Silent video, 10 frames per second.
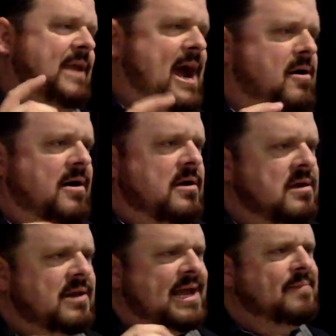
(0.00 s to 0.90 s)

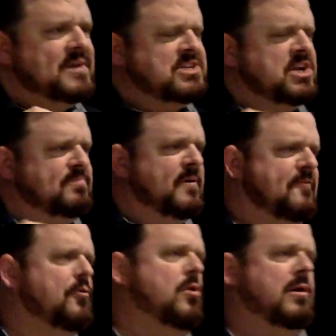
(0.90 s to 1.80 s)
Now, like I mentioned
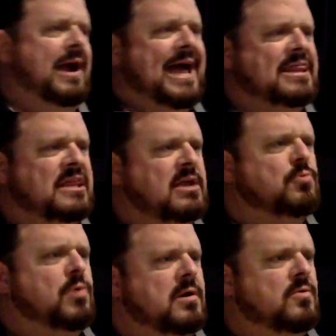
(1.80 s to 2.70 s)
before, I
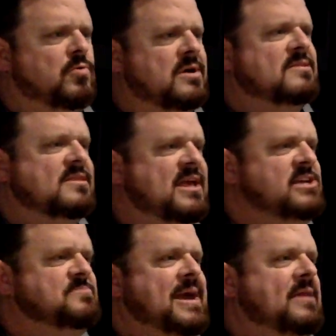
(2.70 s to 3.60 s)
think what one of the
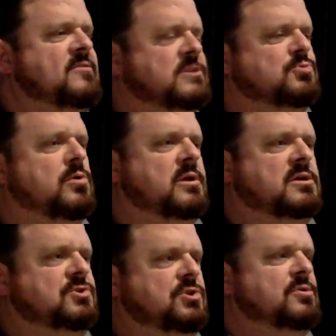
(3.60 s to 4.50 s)
things Matthew is wanting
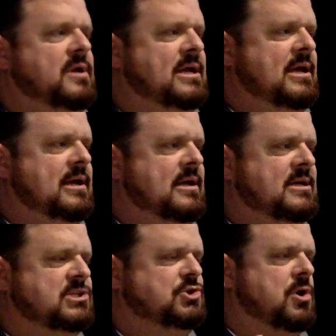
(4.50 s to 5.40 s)
to do
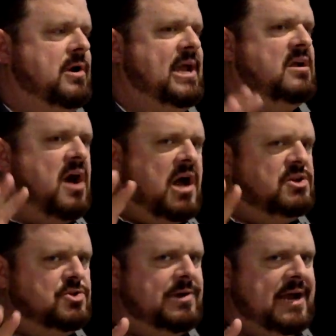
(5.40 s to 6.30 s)
is draw a
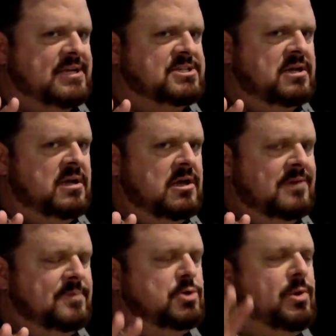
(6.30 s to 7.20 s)
contrast
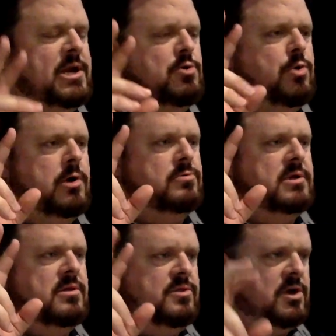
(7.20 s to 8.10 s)
between,
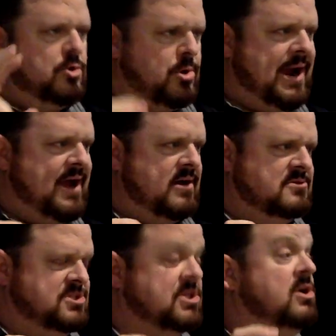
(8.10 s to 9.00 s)
quote, the
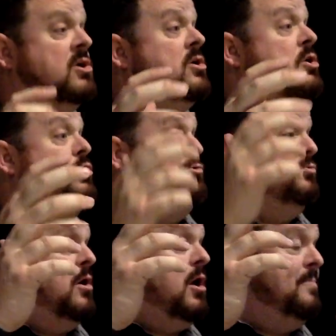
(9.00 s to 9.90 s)
crowds
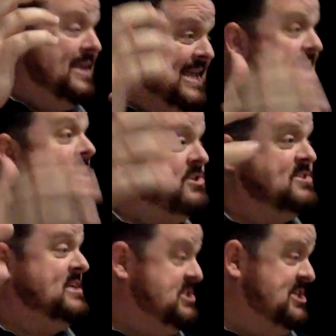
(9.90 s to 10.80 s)
who are beginning to
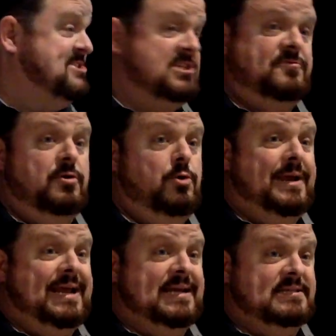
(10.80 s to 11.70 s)
see Jesus for who
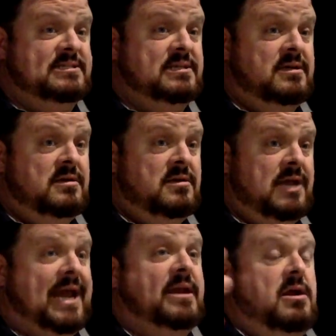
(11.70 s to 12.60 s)
he is
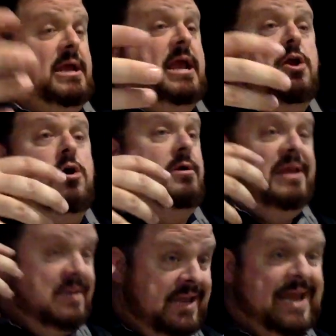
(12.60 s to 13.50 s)
and, and are
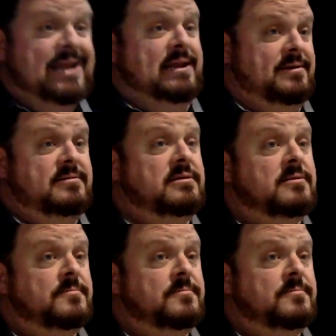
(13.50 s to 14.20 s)
elated,